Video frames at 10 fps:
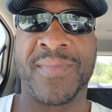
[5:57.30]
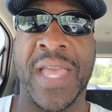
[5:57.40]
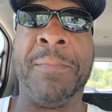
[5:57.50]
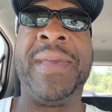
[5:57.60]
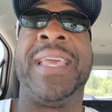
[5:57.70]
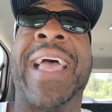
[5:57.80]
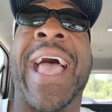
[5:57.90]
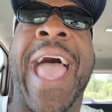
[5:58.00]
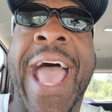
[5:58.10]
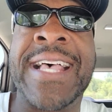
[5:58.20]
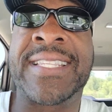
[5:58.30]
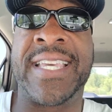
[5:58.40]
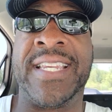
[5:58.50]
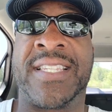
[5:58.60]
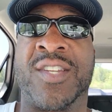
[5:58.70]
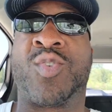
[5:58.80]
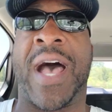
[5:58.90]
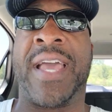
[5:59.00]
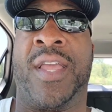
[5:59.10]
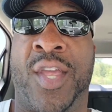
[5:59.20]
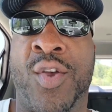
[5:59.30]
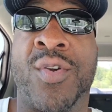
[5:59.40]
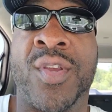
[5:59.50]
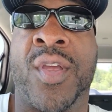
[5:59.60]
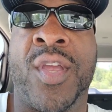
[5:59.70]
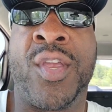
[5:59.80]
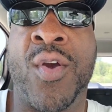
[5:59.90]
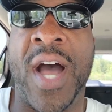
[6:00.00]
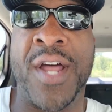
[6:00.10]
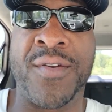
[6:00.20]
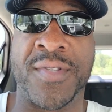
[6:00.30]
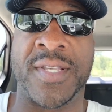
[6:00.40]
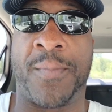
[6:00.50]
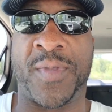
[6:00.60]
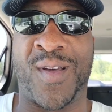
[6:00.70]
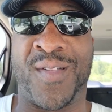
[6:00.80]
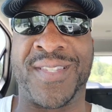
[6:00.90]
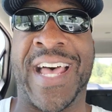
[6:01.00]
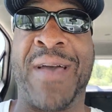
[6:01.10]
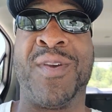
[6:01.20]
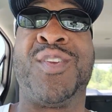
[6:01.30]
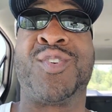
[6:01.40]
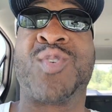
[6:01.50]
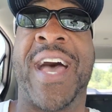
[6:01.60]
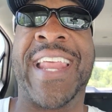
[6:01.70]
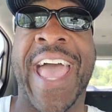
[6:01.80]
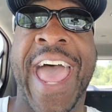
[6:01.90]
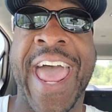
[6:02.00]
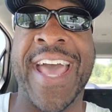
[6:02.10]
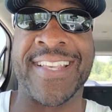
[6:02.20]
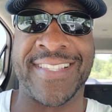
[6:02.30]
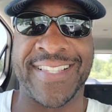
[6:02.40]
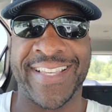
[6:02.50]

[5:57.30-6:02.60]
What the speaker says: and be asking to try, you're under something all the time and you're trying to ask.